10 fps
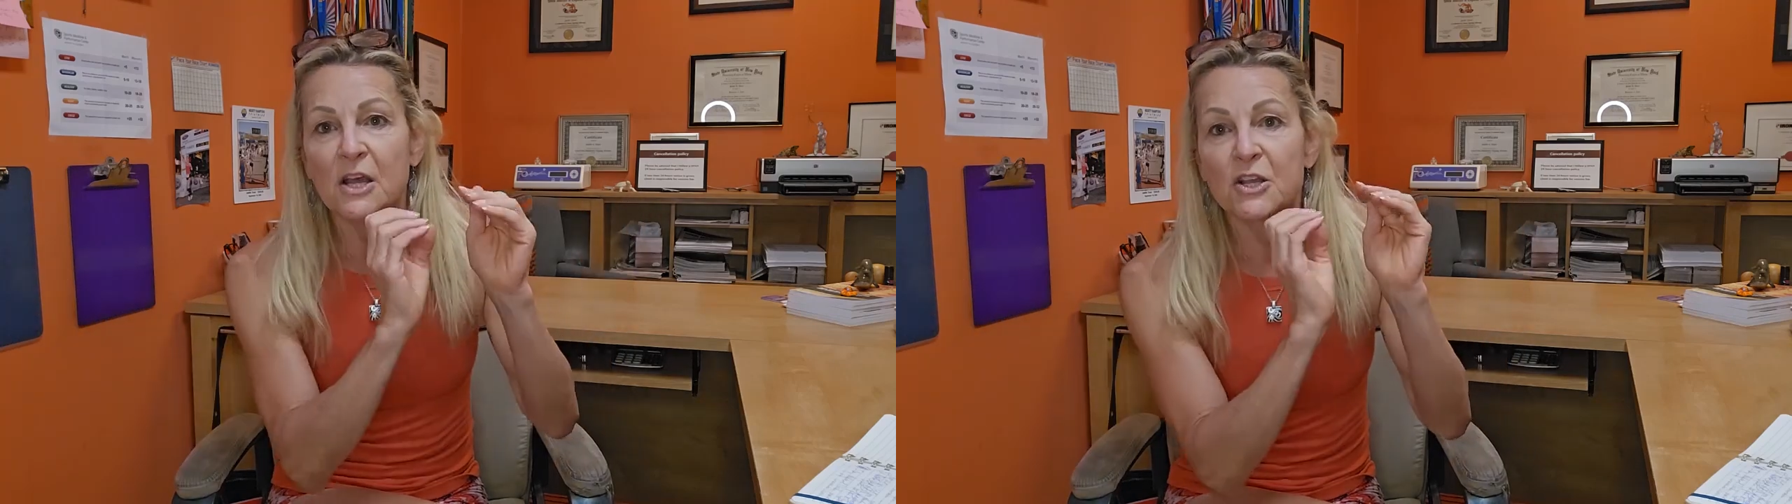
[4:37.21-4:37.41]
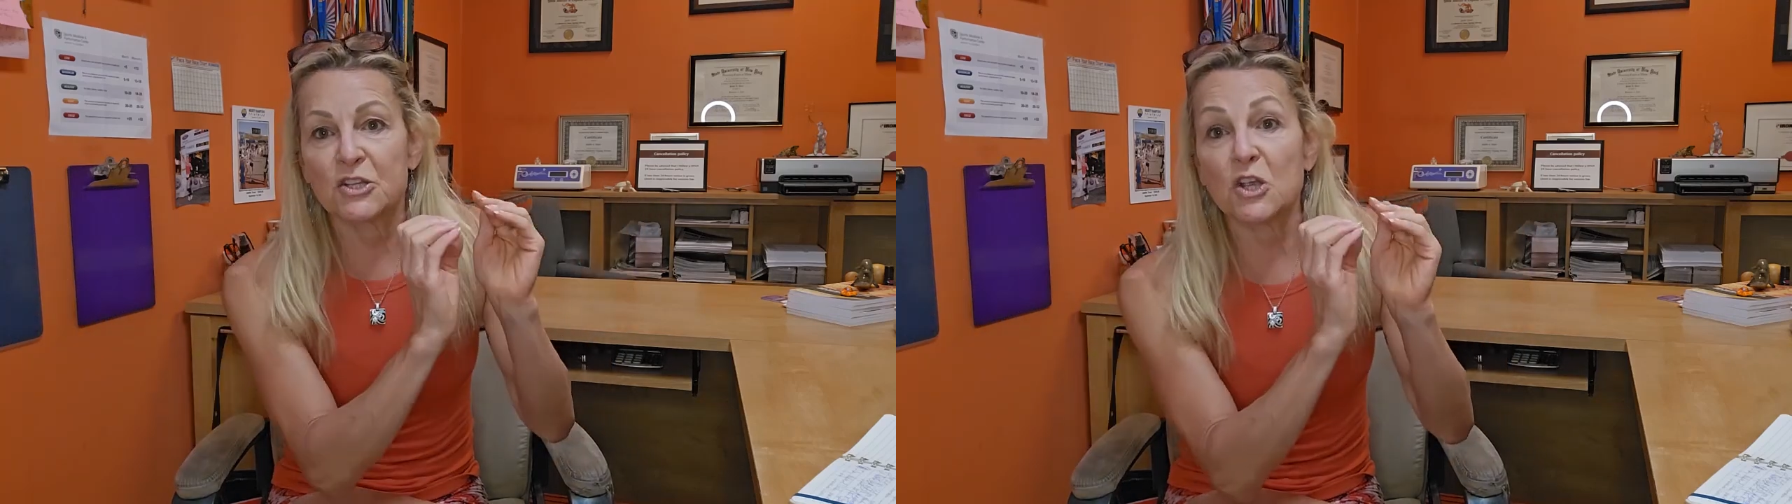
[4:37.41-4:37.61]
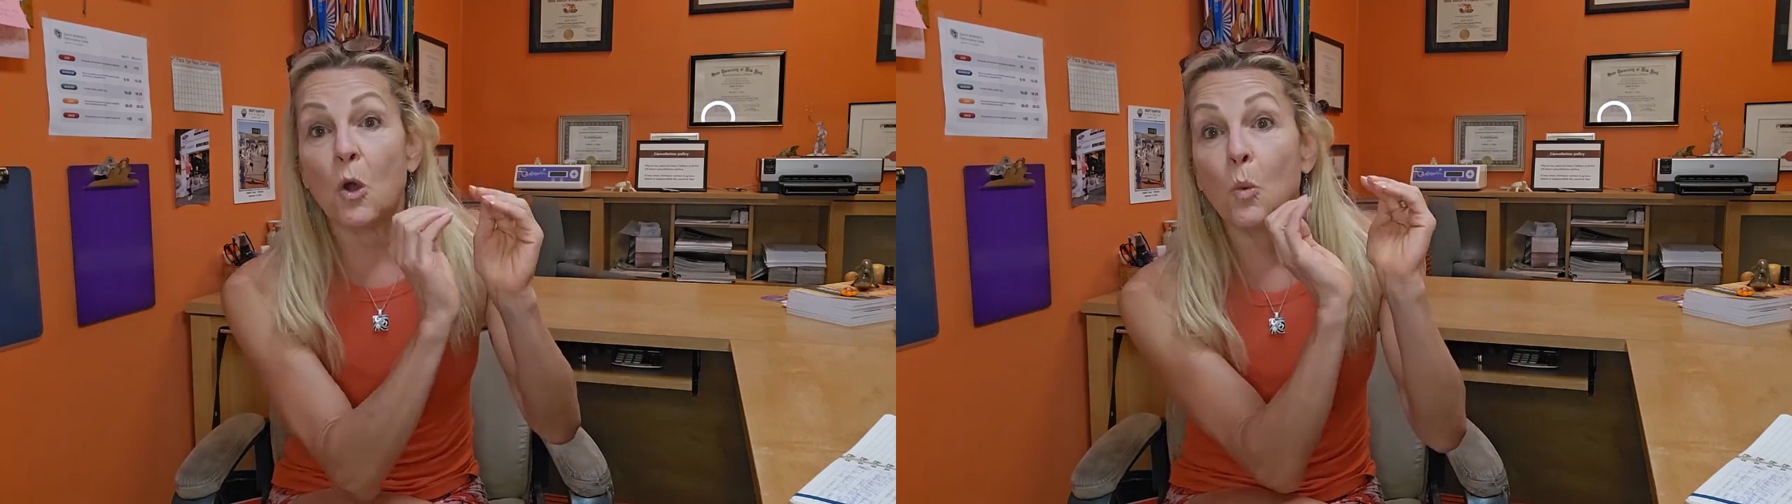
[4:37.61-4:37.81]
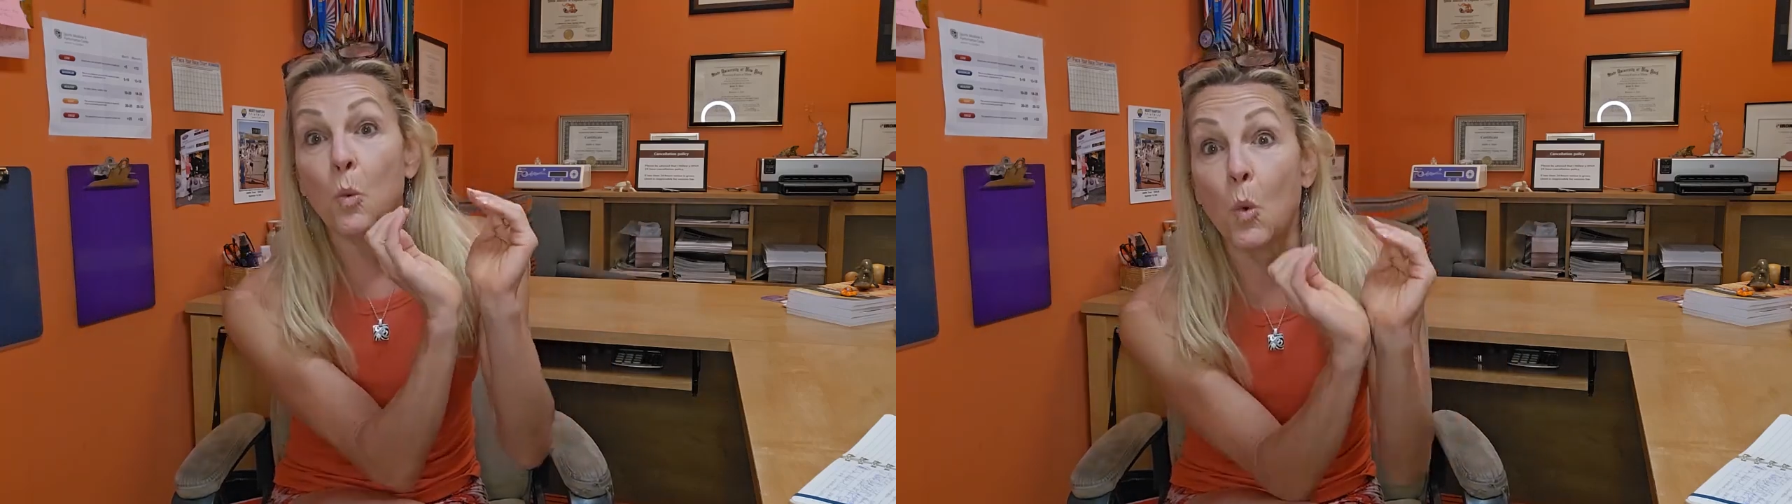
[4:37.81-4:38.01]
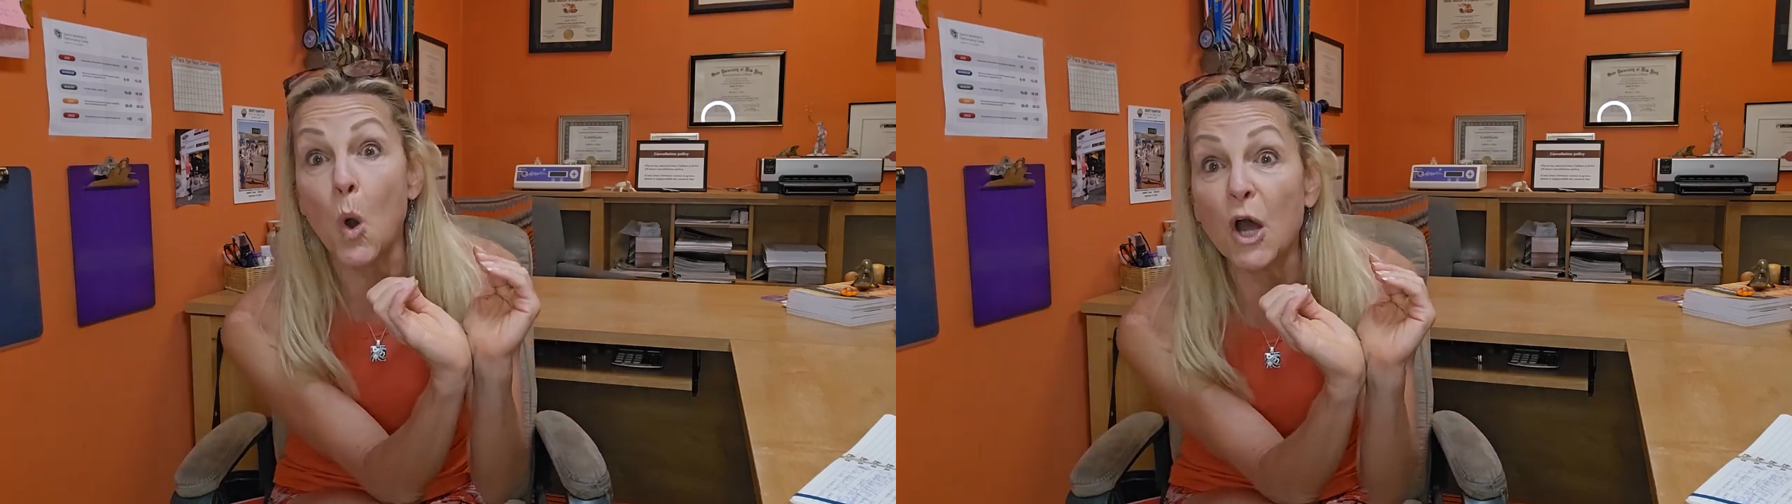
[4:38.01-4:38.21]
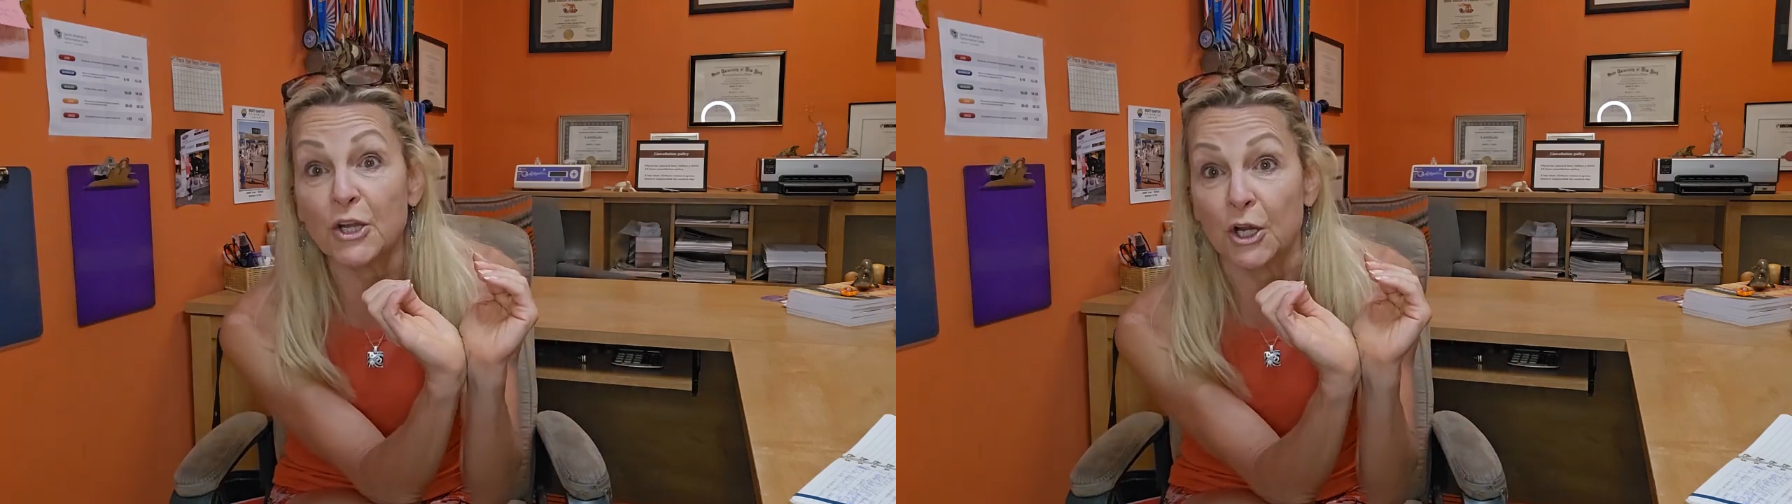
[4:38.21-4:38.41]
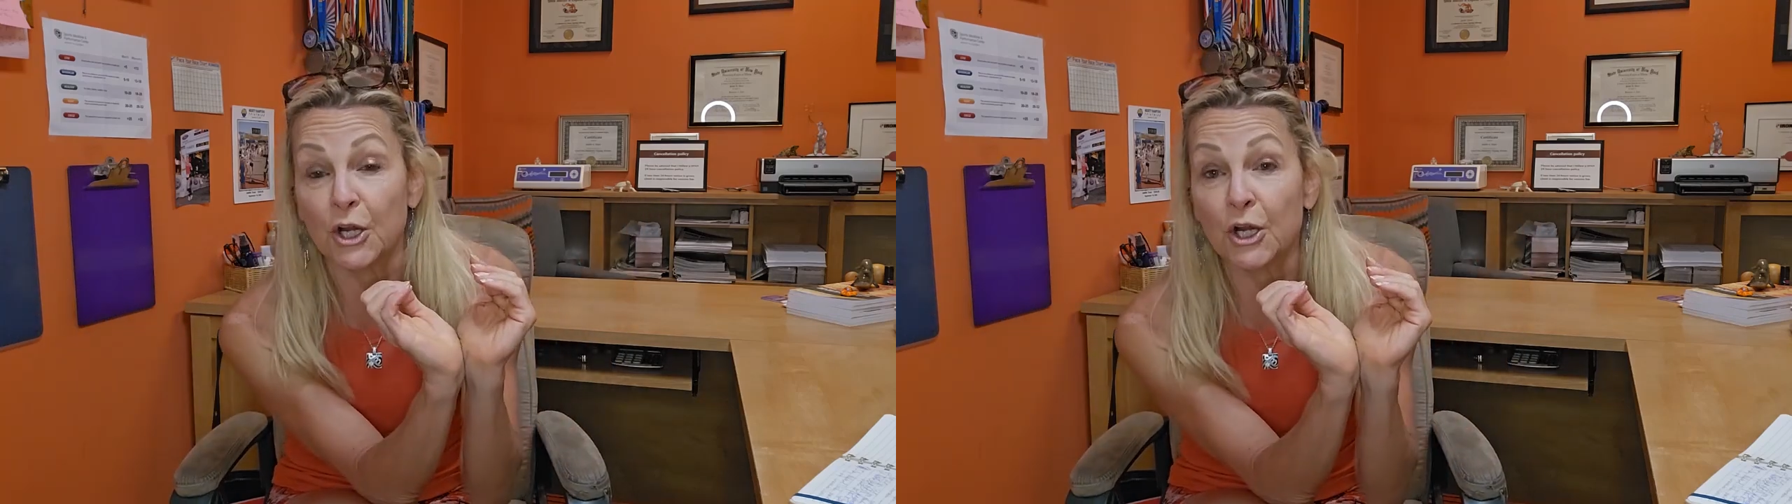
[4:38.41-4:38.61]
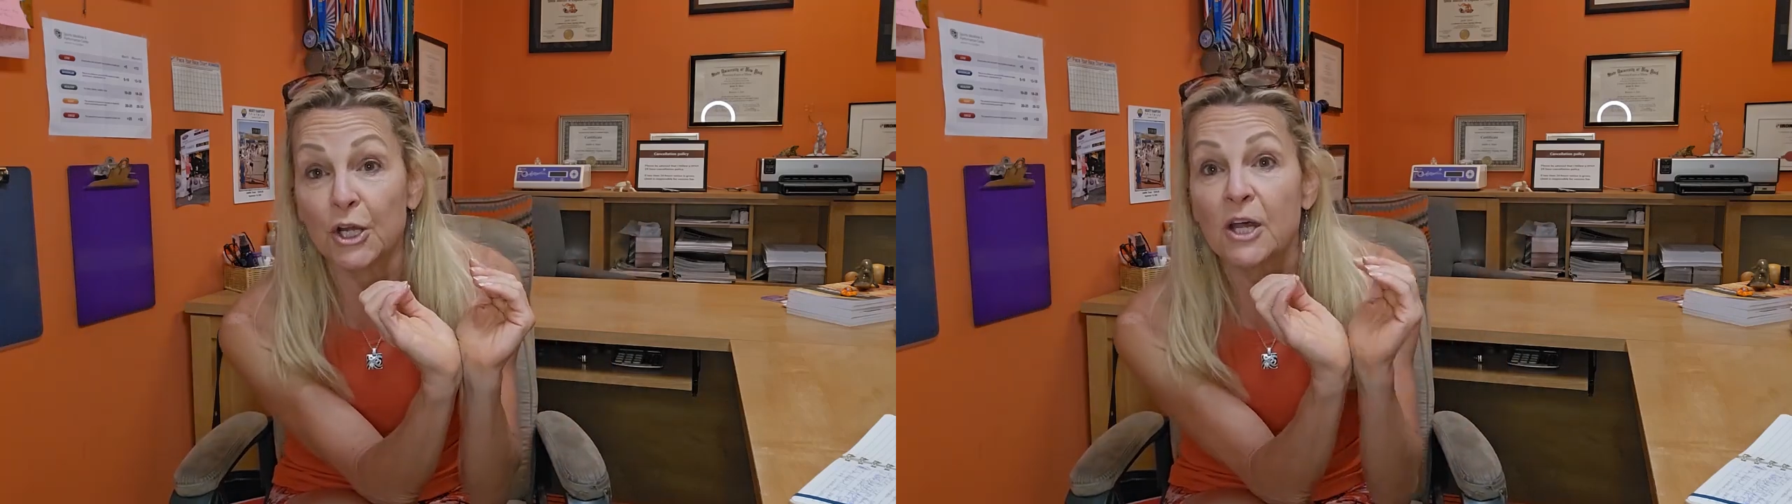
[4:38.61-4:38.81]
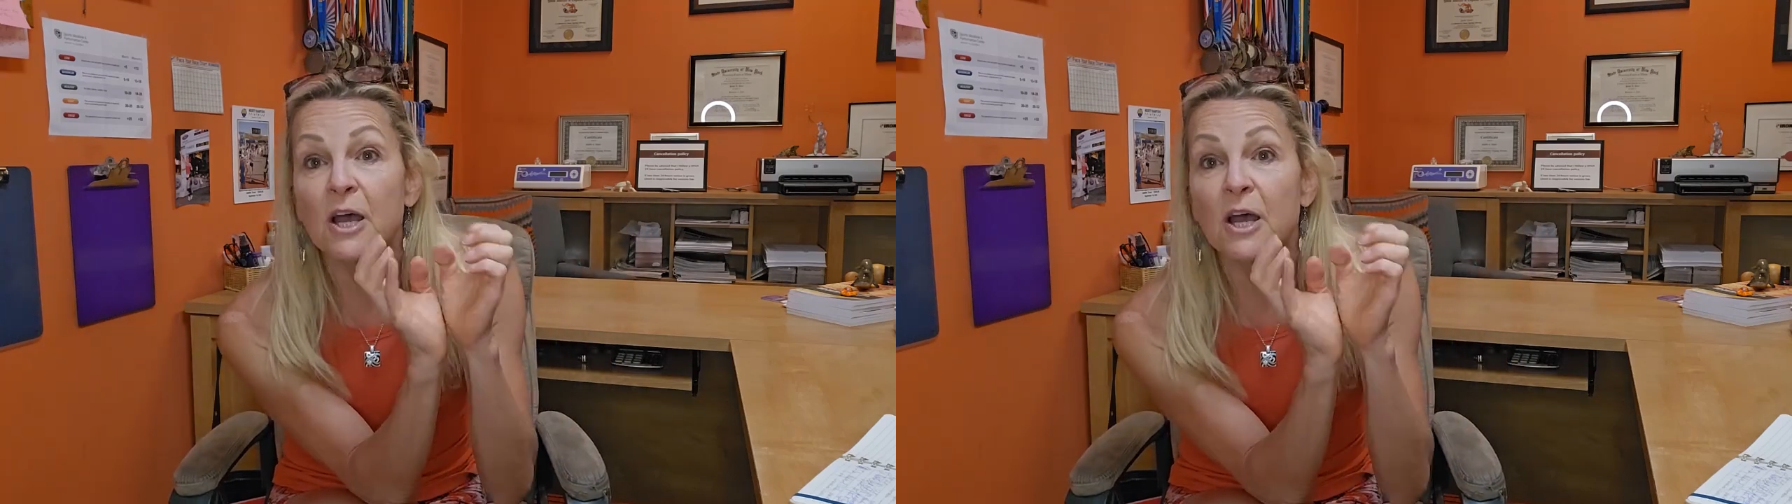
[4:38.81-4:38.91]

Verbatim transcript: so water